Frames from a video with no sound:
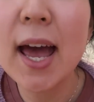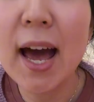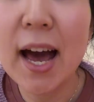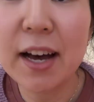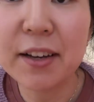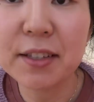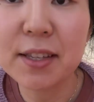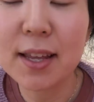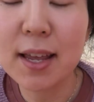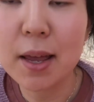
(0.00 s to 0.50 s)

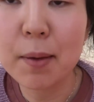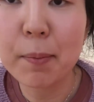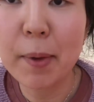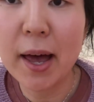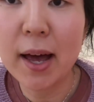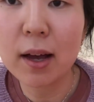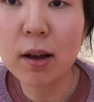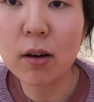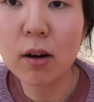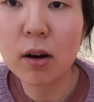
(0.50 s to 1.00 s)
I was thinking
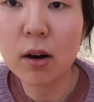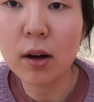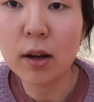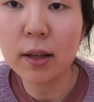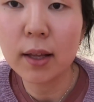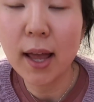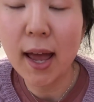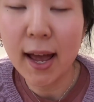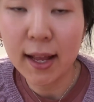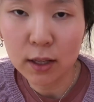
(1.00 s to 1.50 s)
back
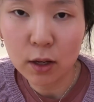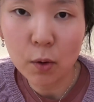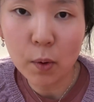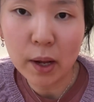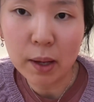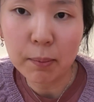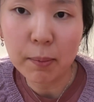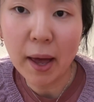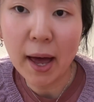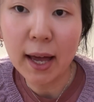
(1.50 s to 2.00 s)
on and
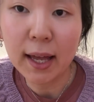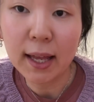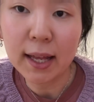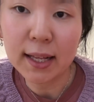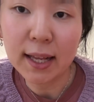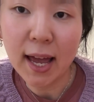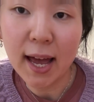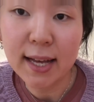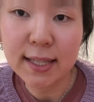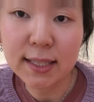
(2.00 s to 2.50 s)
going back
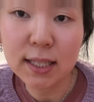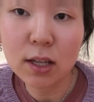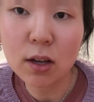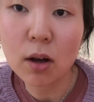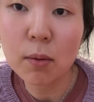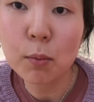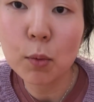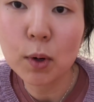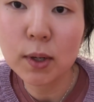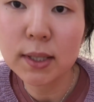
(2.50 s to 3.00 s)
and casting
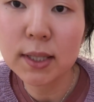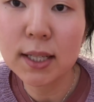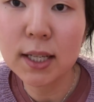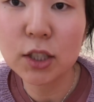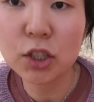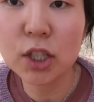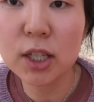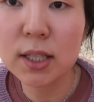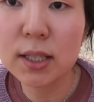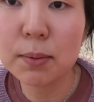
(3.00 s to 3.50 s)
on more
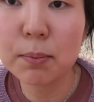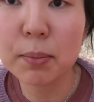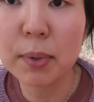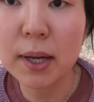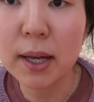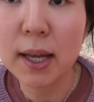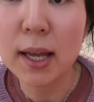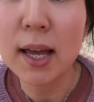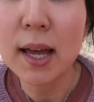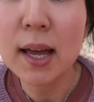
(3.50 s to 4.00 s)
stitches,
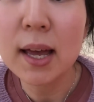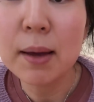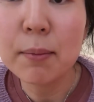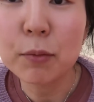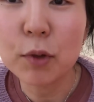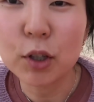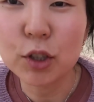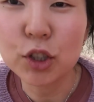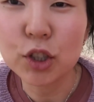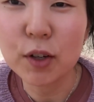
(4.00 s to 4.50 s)
but I'm
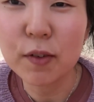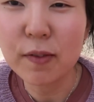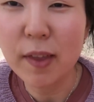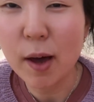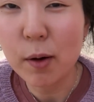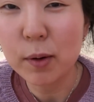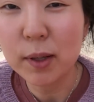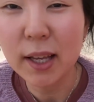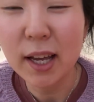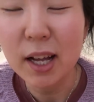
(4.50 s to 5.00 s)
not sure if
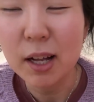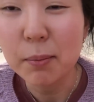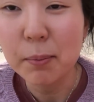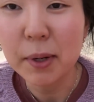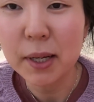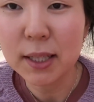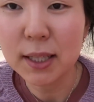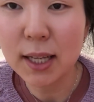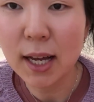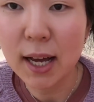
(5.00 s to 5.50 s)
that would help
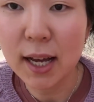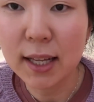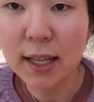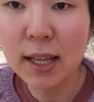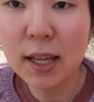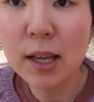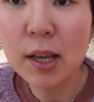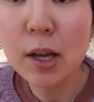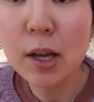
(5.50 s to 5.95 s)
a ton.